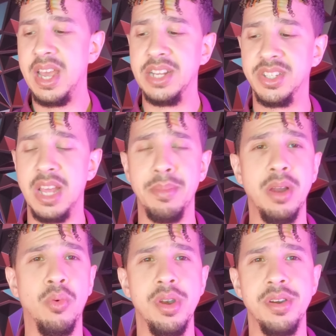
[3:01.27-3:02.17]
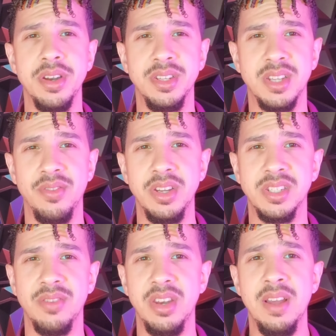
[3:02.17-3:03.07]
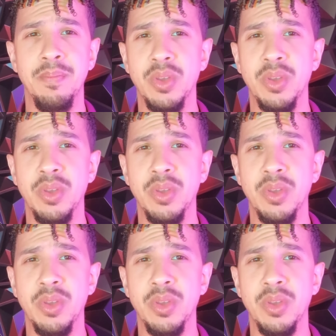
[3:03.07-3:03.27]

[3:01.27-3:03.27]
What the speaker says: and stamina 177.